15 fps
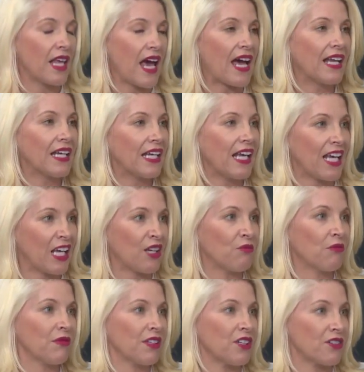the end
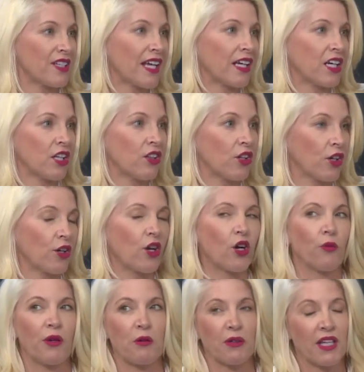game, your second and third
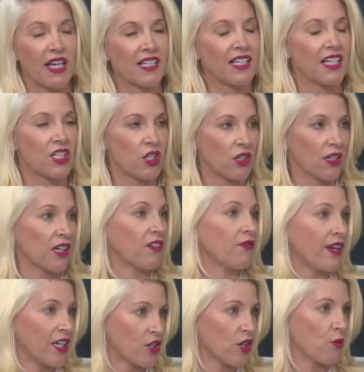home, we would like to get you into
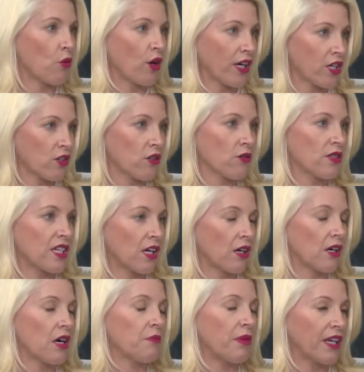conventional mortgage. Those
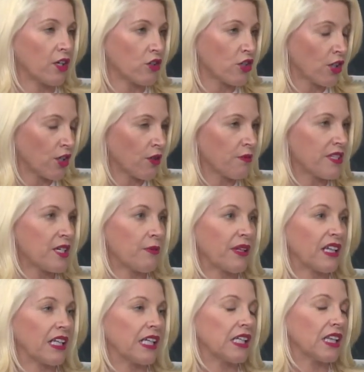are better terms,
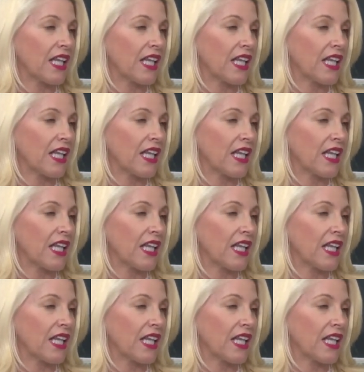typically